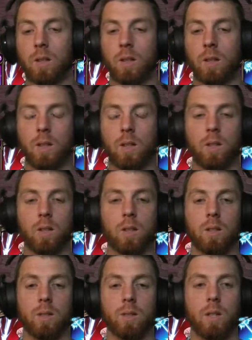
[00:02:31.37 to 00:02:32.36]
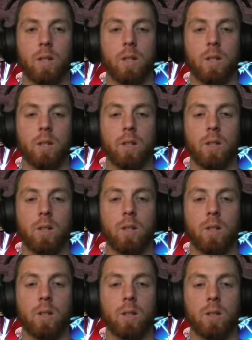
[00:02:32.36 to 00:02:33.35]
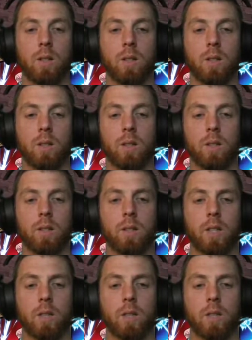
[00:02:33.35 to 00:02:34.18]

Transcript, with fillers: Gilthunder. No, don't touch